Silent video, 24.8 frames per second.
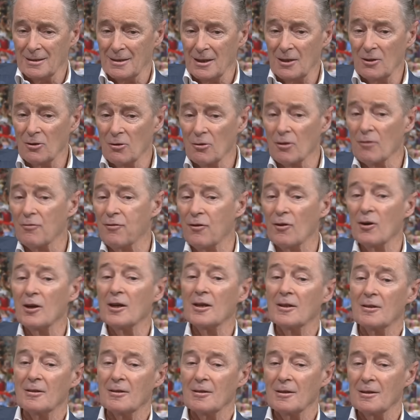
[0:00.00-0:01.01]
They
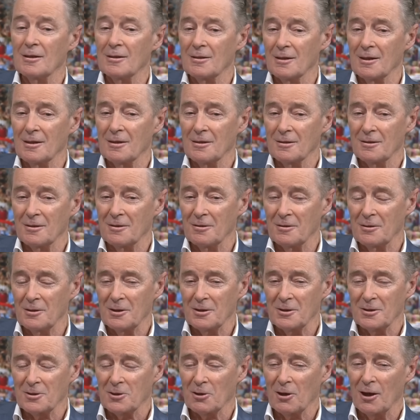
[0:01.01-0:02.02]
nullified
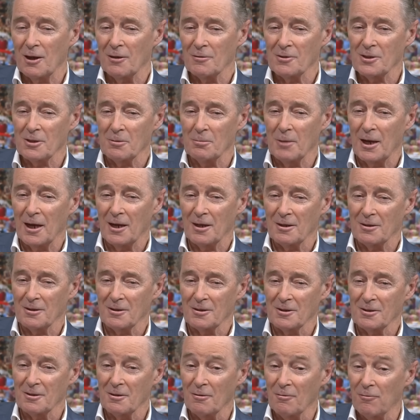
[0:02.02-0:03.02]
the threat of
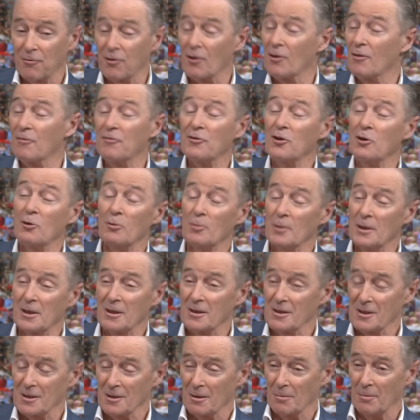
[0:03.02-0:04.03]
Samarkas for a few
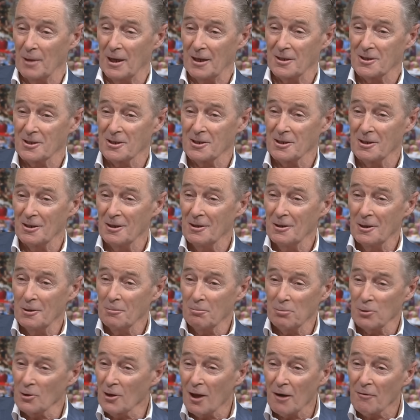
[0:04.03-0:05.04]
minutes of the match,
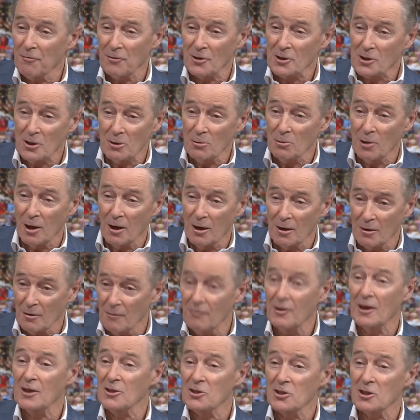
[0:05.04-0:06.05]
but not for too long.
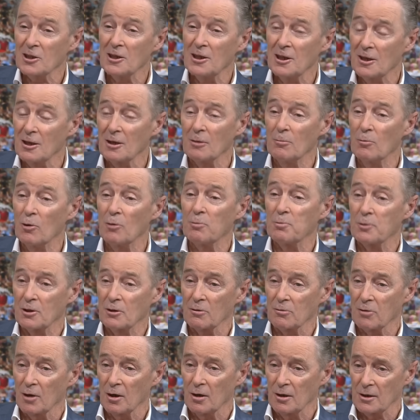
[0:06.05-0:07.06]
Eventually, he came up with
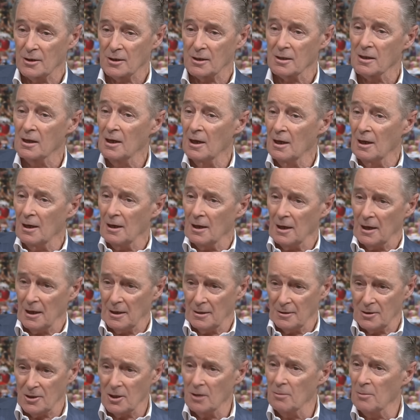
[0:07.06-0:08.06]
the cross
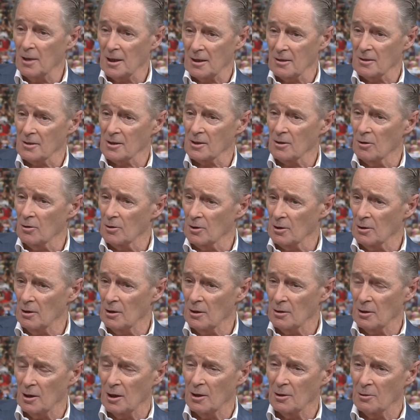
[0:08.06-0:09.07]
and Jim Akers scored
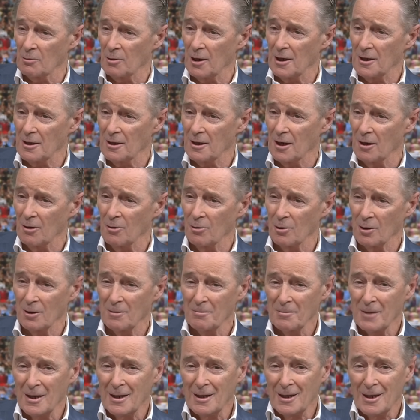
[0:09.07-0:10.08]
a great
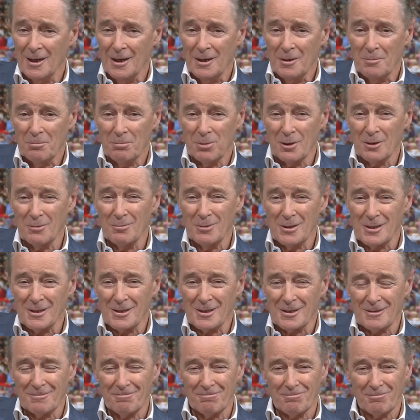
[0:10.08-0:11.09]
goal. But
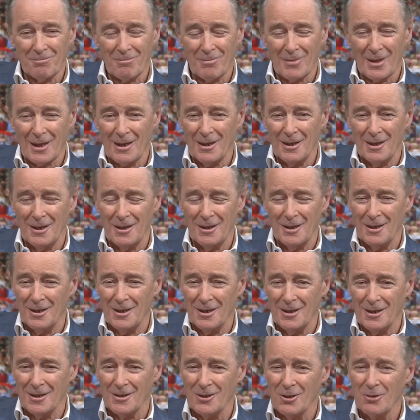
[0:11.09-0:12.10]

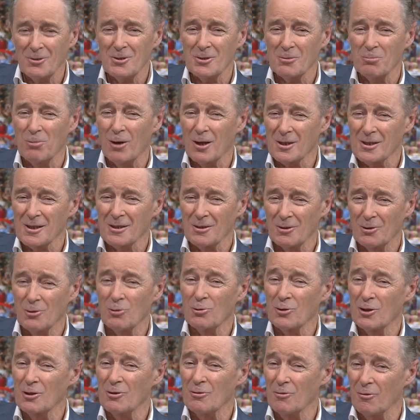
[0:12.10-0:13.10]
it just wasn't good